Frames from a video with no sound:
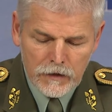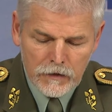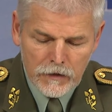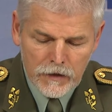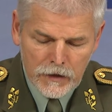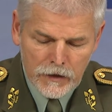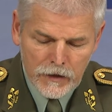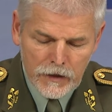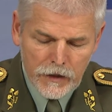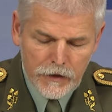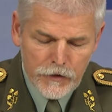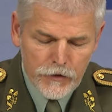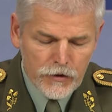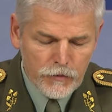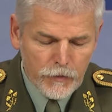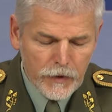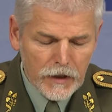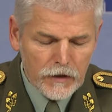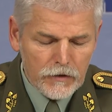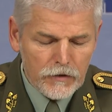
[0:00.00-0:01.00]
encouraged
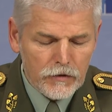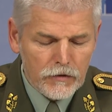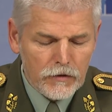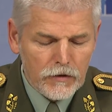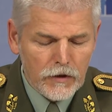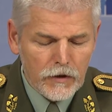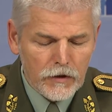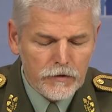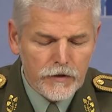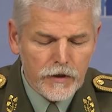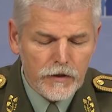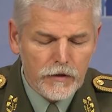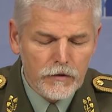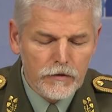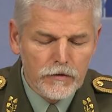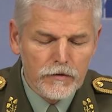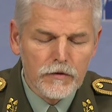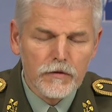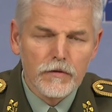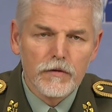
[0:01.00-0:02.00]
me to
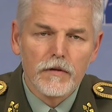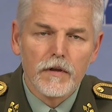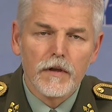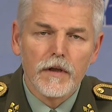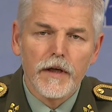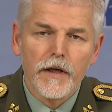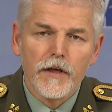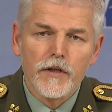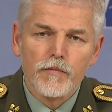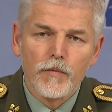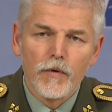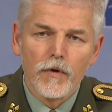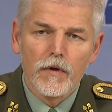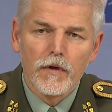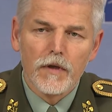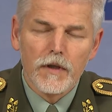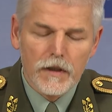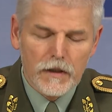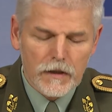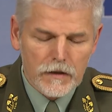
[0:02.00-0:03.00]
continue to
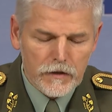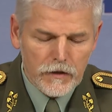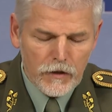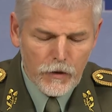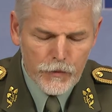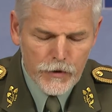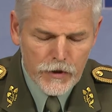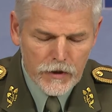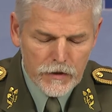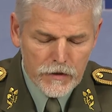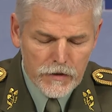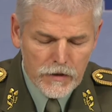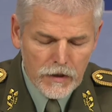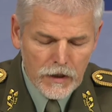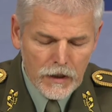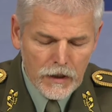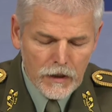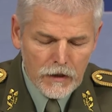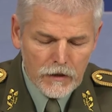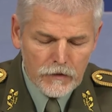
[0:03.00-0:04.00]
explore the options
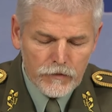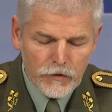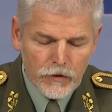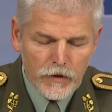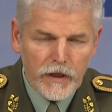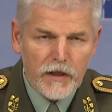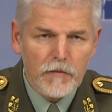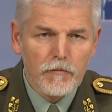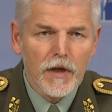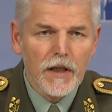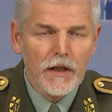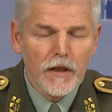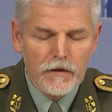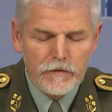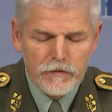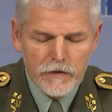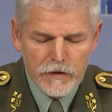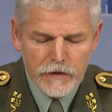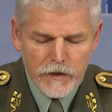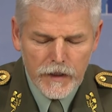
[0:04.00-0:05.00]
for a
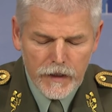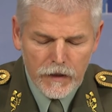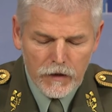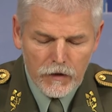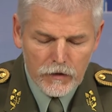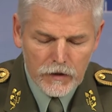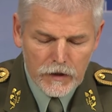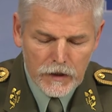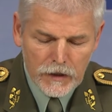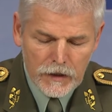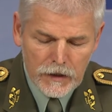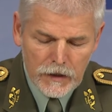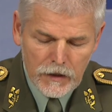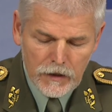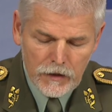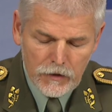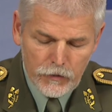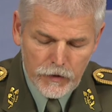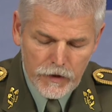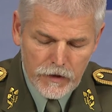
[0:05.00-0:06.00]
meaningful dialogue
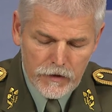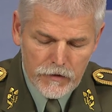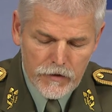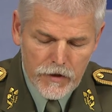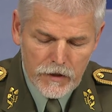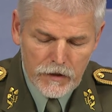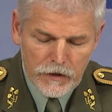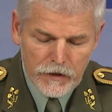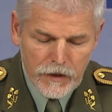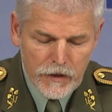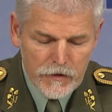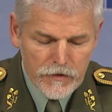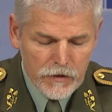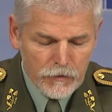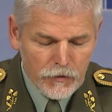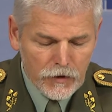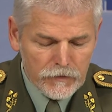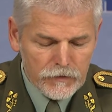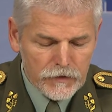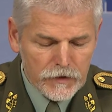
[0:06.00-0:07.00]
with General
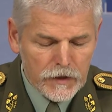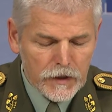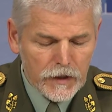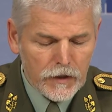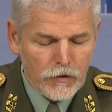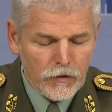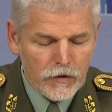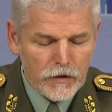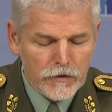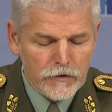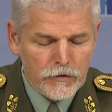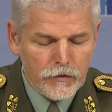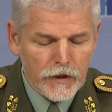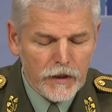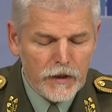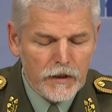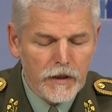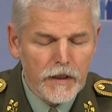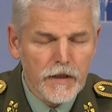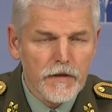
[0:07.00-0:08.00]
Gerasimov in order to
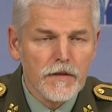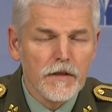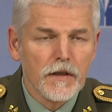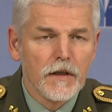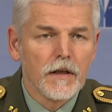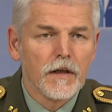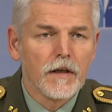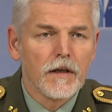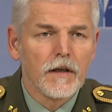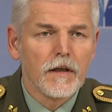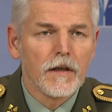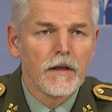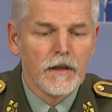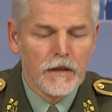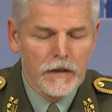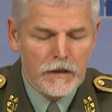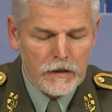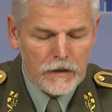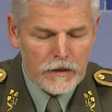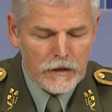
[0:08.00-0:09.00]
increase
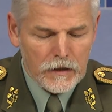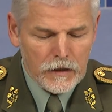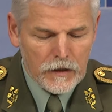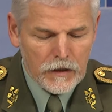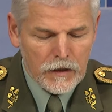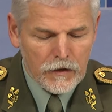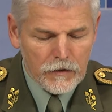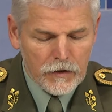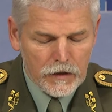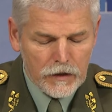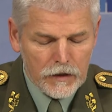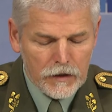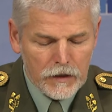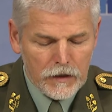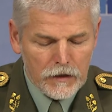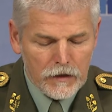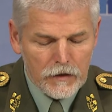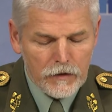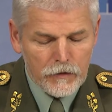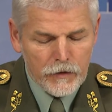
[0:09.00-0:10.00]

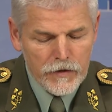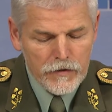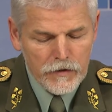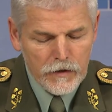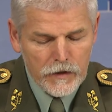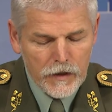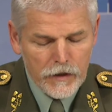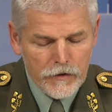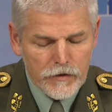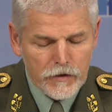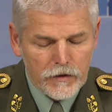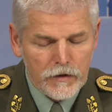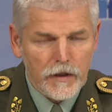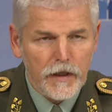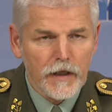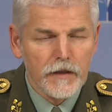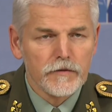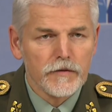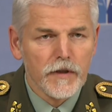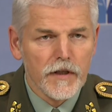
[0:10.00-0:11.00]
our risk reduction
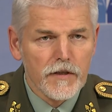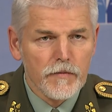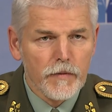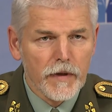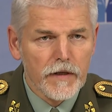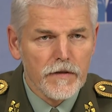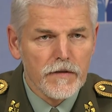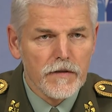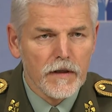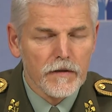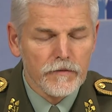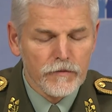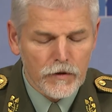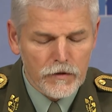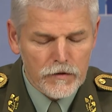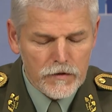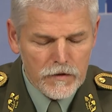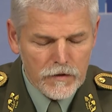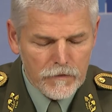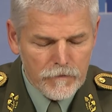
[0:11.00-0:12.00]
and transparency
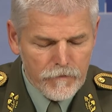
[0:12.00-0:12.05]
efforts.